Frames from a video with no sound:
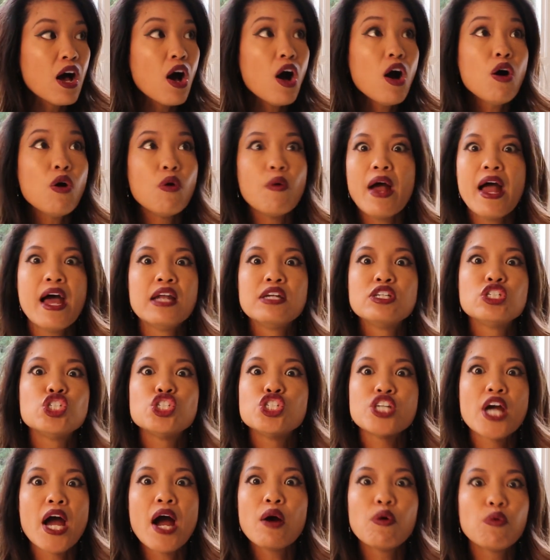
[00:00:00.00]
and
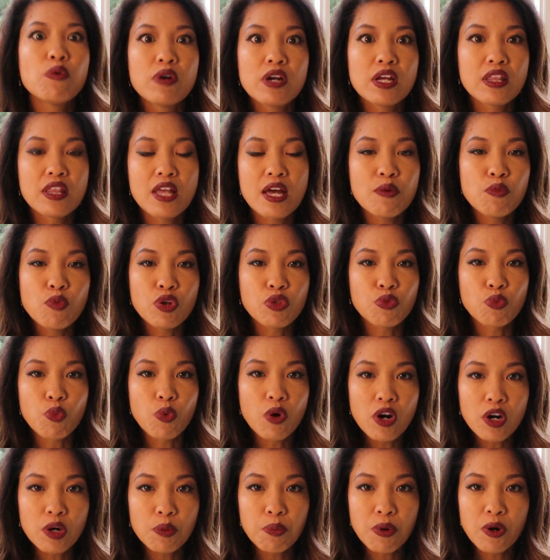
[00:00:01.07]
showering them with
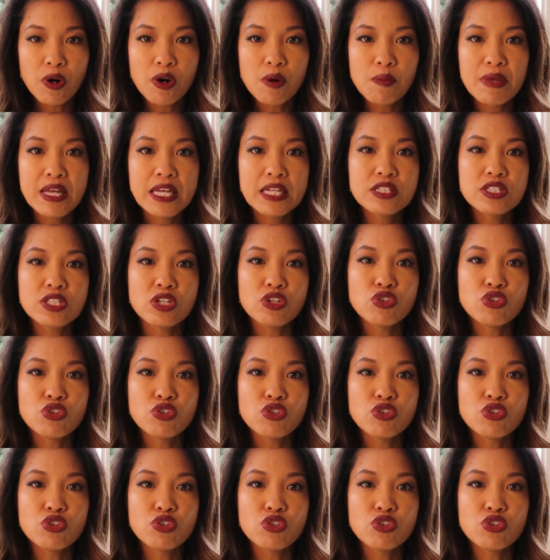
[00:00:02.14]
work permits